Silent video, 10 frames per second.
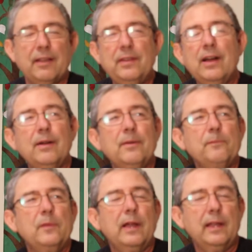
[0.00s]
Kevin,
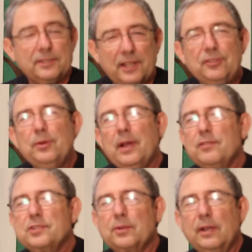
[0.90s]
yes, I do
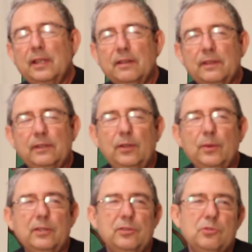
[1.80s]
have a story, Kevin.
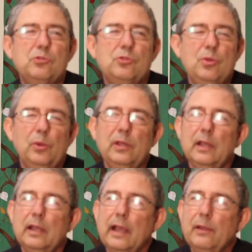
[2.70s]

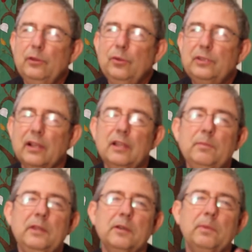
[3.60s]
You
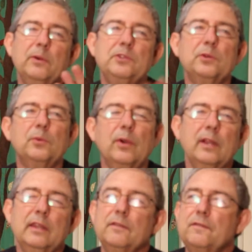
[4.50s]
telling me about your
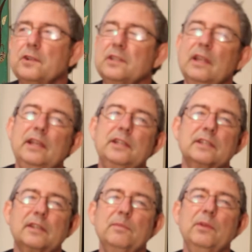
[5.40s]
work in the First
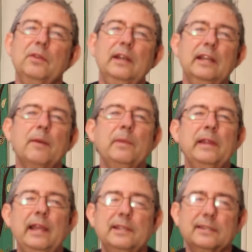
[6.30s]
Nations community up
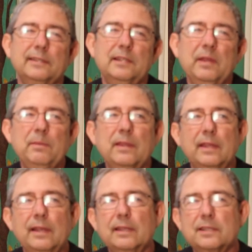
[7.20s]
in Hazelton made me
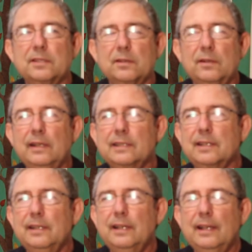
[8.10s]
think of this story.
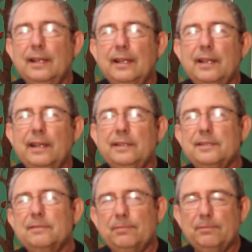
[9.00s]

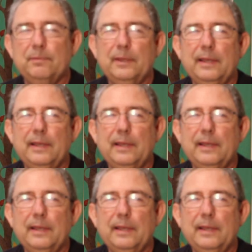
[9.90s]
It's